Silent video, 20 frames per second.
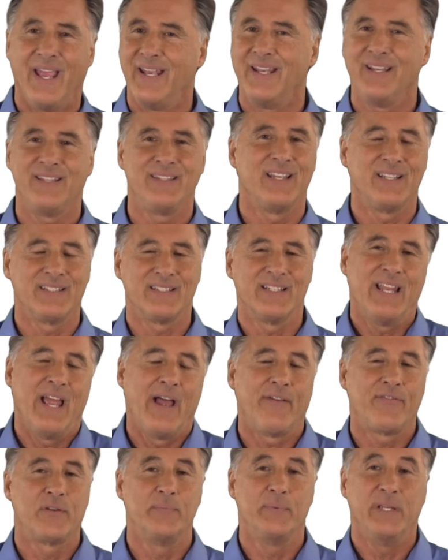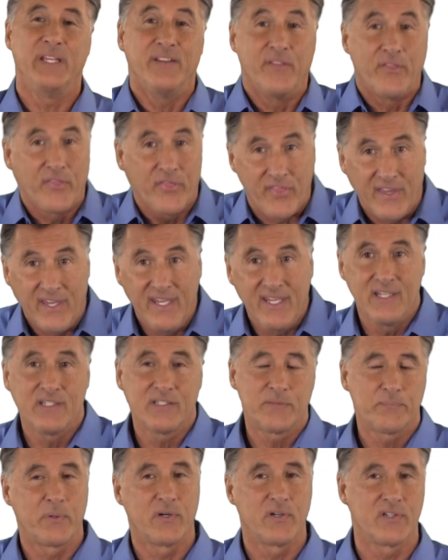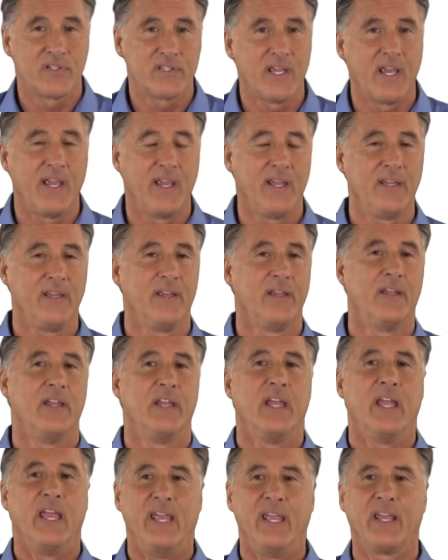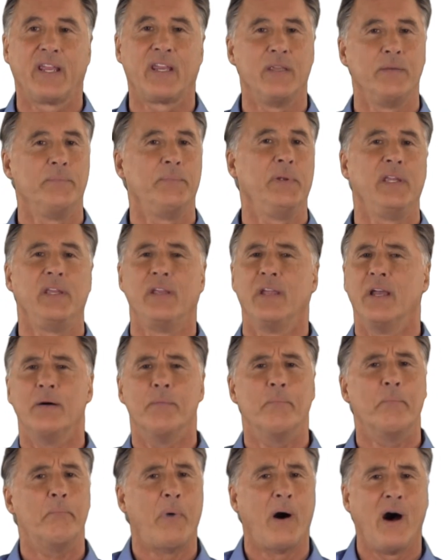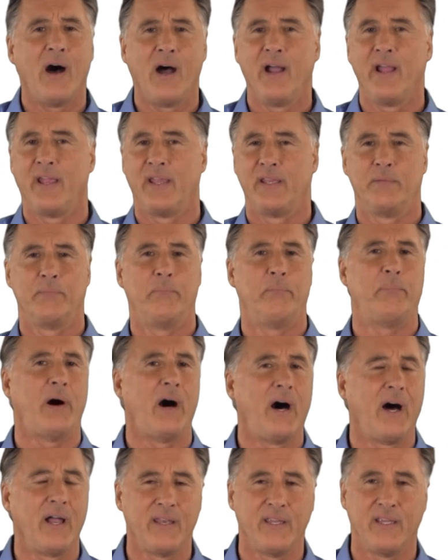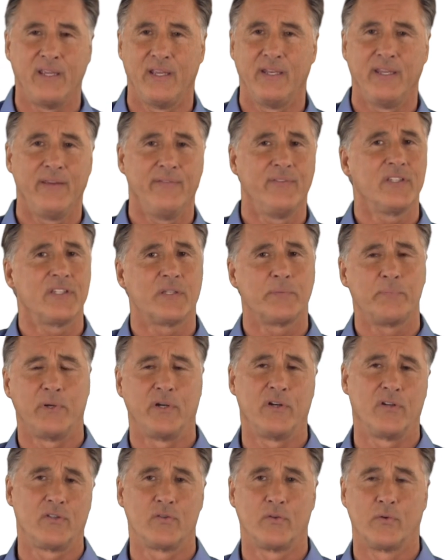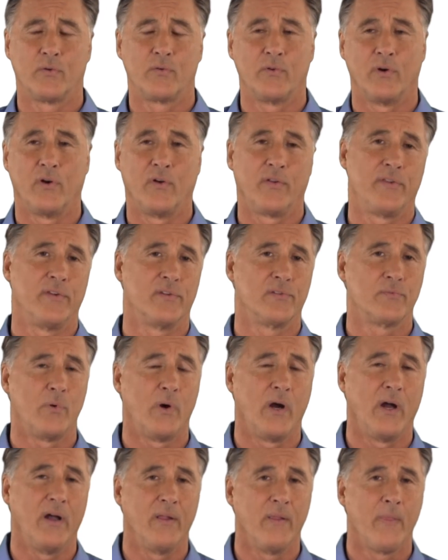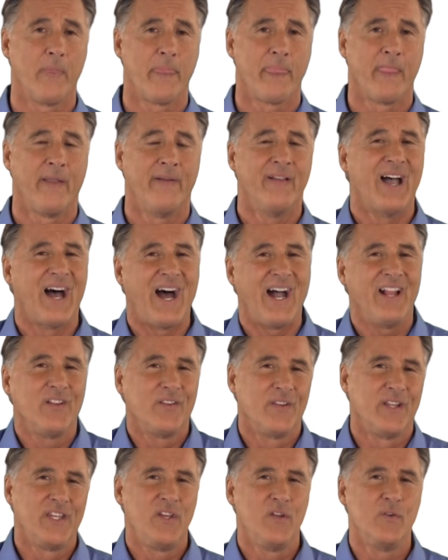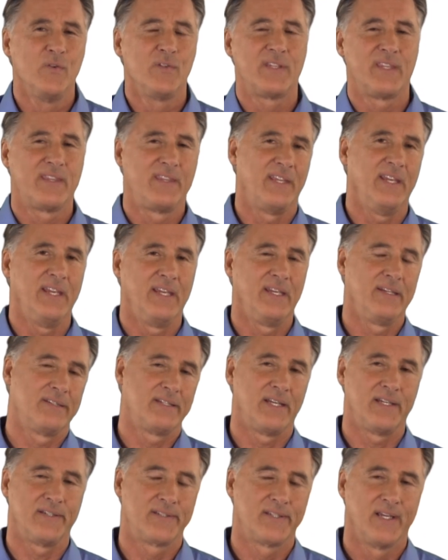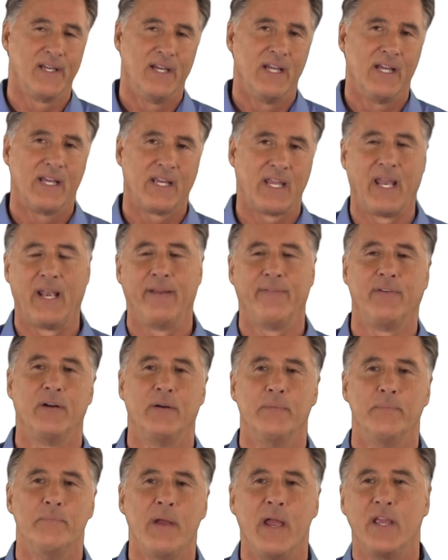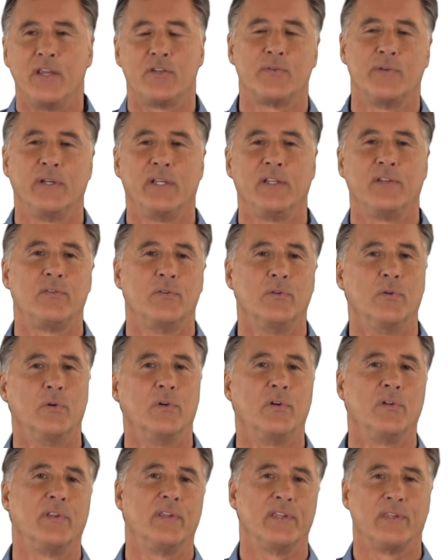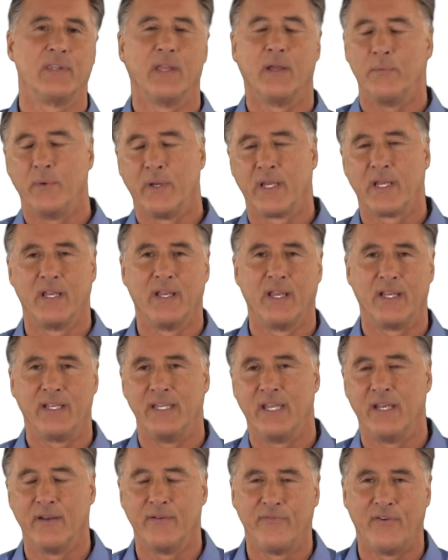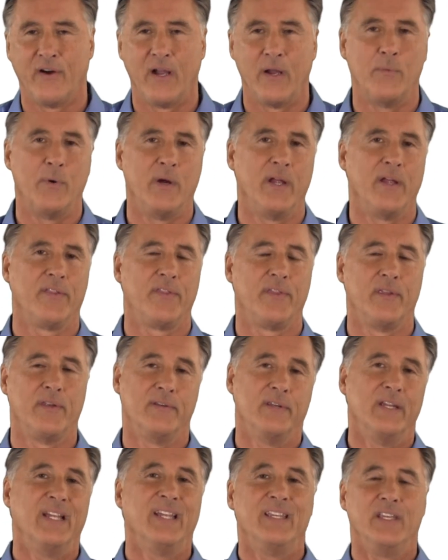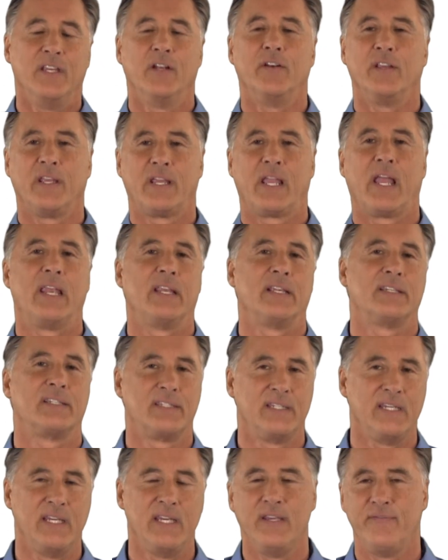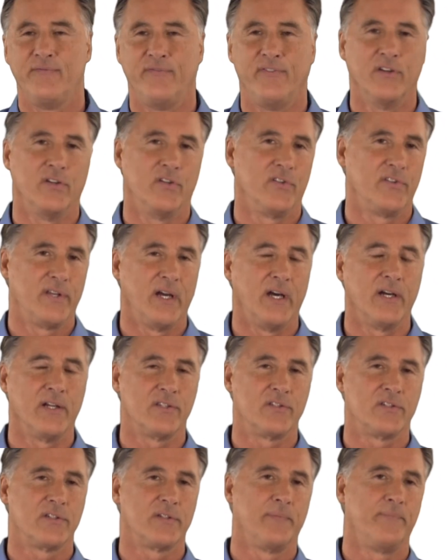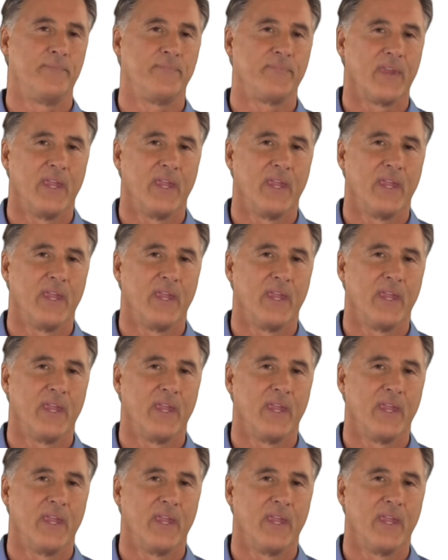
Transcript: And it doesn't have to be things per se. It can be mind, body, and even spiritual growth as well. I only use things as kind of a measuring tool that we can identify with and, you know, you kind of see, feel, touch.